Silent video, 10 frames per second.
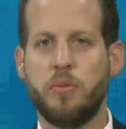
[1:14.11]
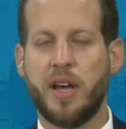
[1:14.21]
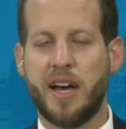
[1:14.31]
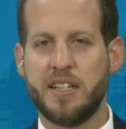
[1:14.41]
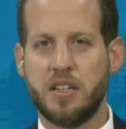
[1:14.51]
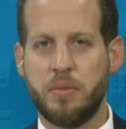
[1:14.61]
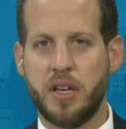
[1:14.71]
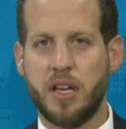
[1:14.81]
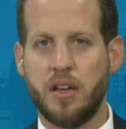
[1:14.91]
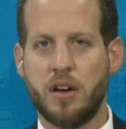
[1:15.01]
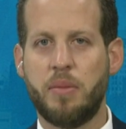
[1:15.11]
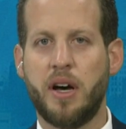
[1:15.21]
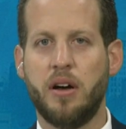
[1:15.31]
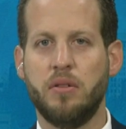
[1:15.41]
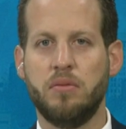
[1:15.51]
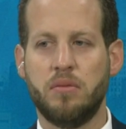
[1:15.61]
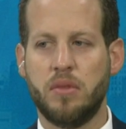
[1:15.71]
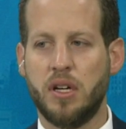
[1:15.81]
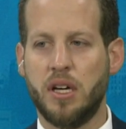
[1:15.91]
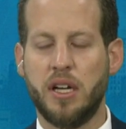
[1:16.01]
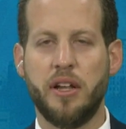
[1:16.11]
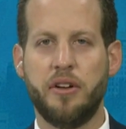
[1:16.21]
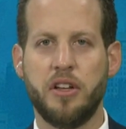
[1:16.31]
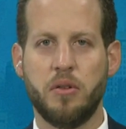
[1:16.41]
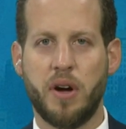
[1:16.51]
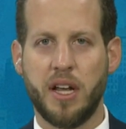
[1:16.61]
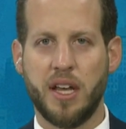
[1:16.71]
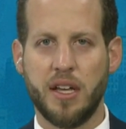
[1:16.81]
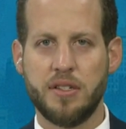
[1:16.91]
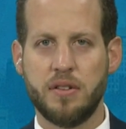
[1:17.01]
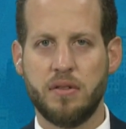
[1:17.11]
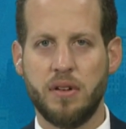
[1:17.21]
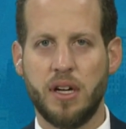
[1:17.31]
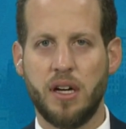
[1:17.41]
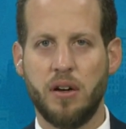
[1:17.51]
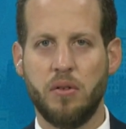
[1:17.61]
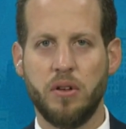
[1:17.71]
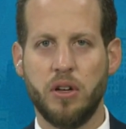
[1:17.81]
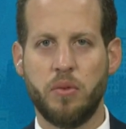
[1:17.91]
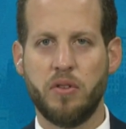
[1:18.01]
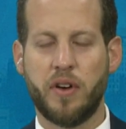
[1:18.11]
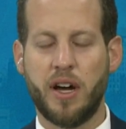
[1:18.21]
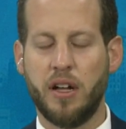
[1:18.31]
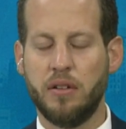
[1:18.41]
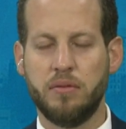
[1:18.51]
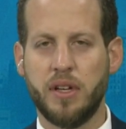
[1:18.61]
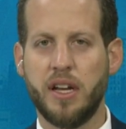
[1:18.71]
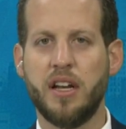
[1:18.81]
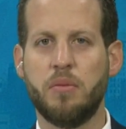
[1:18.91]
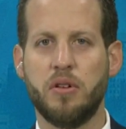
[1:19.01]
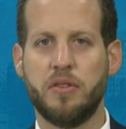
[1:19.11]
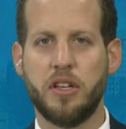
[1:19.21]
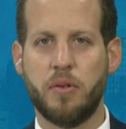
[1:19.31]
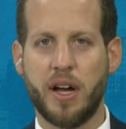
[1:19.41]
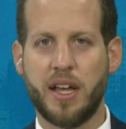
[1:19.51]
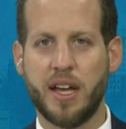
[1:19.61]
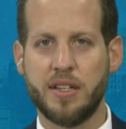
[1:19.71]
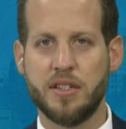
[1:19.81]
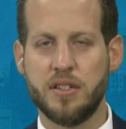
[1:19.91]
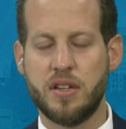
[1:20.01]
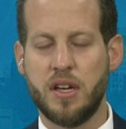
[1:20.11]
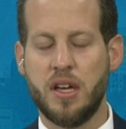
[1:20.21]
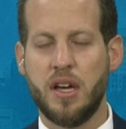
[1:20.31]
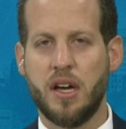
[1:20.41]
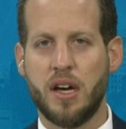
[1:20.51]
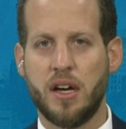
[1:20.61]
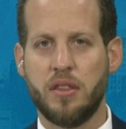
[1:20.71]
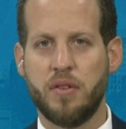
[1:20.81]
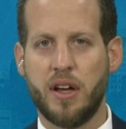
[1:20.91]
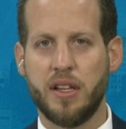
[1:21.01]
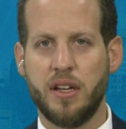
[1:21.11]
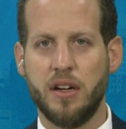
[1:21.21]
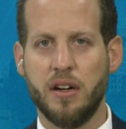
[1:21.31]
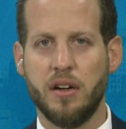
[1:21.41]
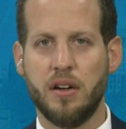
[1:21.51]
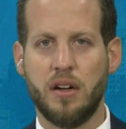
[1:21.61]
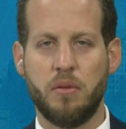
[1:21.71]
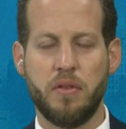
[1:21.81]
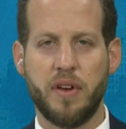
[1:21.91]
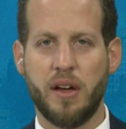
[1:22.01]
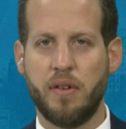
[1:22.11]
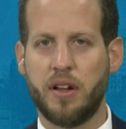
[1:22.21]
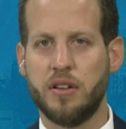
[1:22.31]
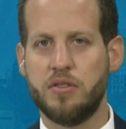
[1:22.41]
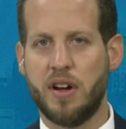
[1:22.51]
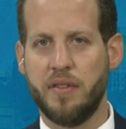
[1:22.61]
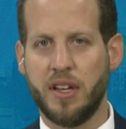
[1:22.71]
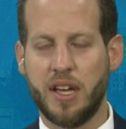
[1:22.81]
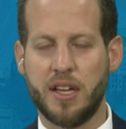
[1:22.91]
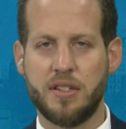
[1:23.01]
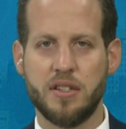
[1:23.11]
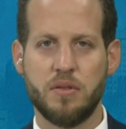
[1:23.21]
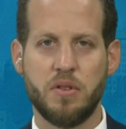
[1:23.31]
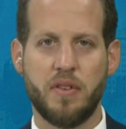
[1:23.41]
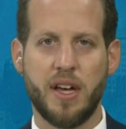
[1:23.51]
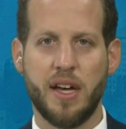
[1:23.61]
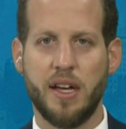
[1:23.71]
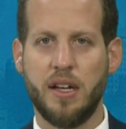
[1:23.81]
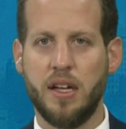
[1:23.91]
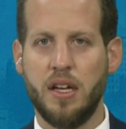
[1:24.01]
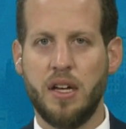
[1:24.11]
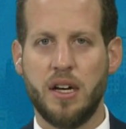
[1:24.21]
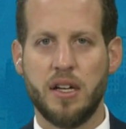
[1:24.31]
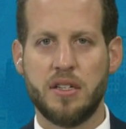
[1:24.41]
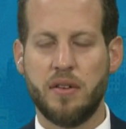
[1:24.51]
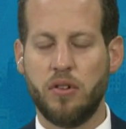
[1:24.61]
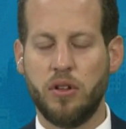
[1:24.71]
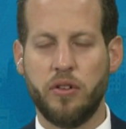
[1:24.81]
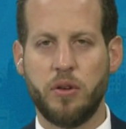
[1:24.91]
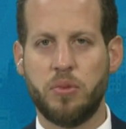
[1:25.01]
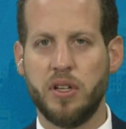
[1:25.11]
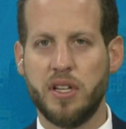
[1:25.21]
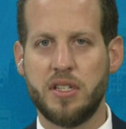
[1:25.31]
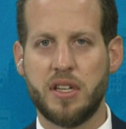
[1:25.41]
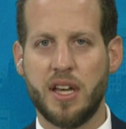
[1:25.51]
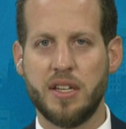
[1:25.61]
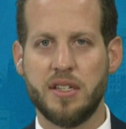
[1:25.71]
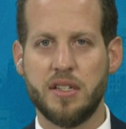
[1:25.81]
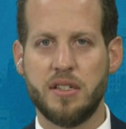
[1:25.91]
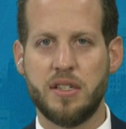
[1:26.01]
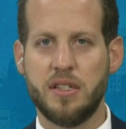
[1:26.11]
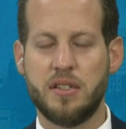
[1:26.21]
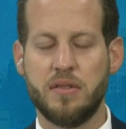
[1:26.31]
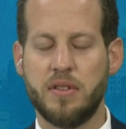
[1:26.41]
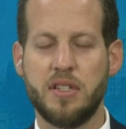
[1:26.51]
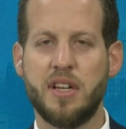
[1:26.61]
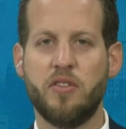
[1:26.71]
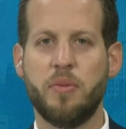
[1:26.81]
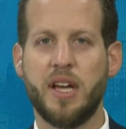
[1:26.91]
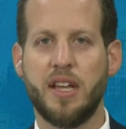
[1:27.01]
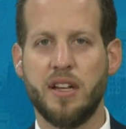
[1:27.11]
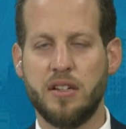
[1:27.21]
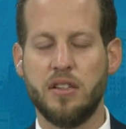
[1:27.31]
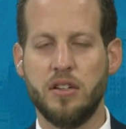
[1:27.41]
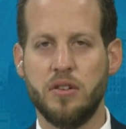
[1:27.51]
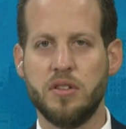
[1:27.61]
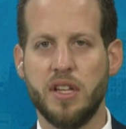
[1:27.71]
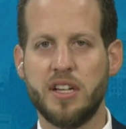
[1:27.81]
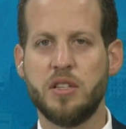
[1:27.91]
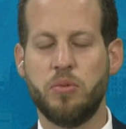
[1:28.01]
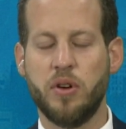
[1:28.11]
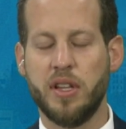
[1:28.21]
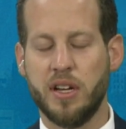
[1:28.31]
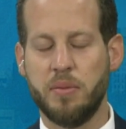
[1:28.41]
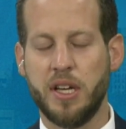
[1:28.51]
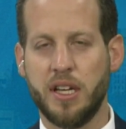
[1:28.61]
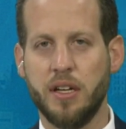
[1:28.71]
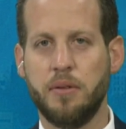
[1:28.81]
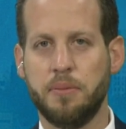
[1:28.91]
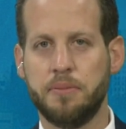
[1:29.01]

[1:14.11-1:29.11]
wouldn't be asking me about another DUI case. you know, we file any number of DUI cases uh, throughout the year. Uh, we've had reckless driving cases. We've had uh, several looting police cases. These these never make it into the news, and that's the point that I'm making.